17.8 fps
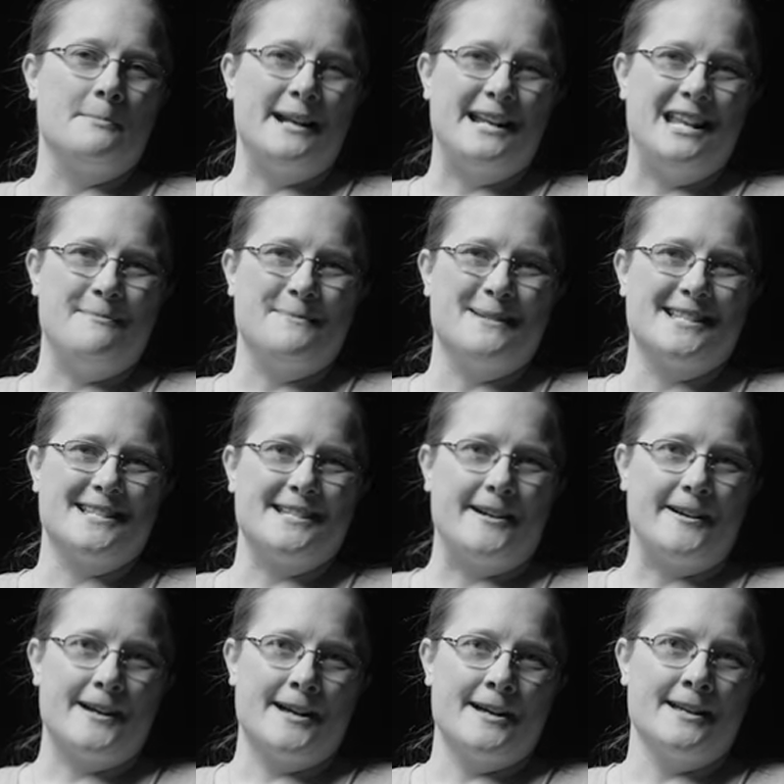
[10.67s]
My name is
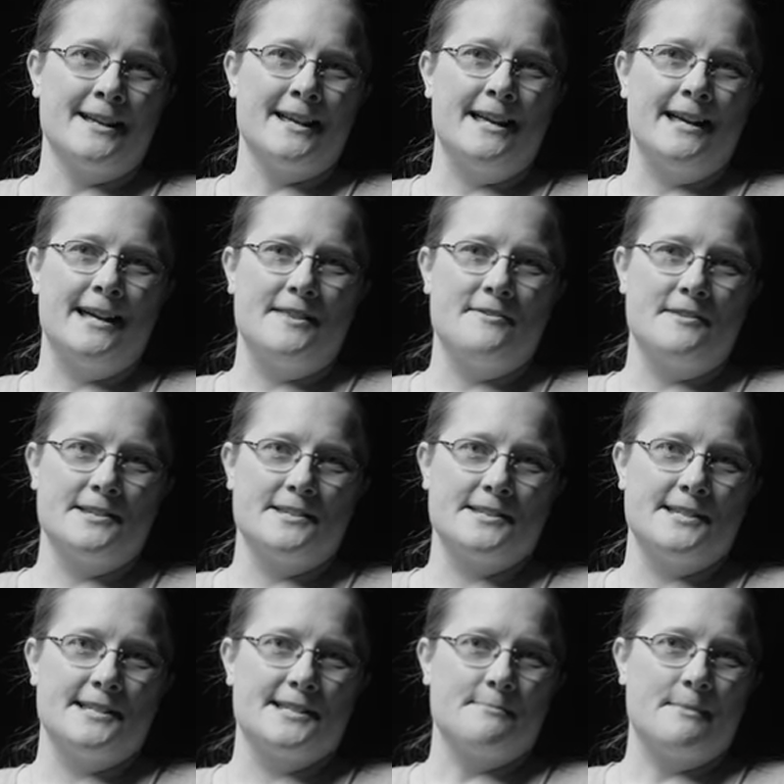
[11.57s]
Sarah, and
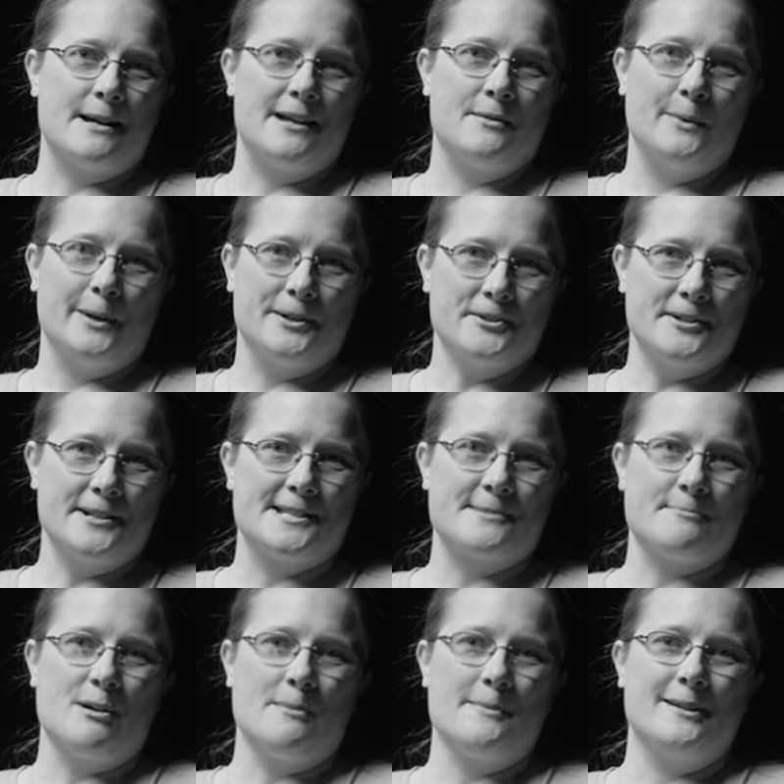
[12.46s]
this is my
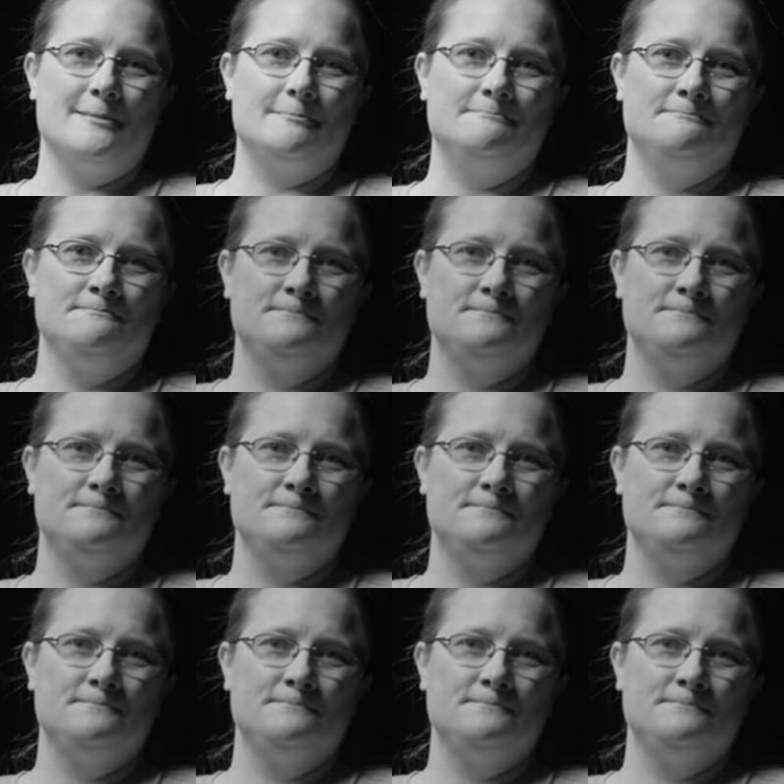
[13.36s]
wilderness moment.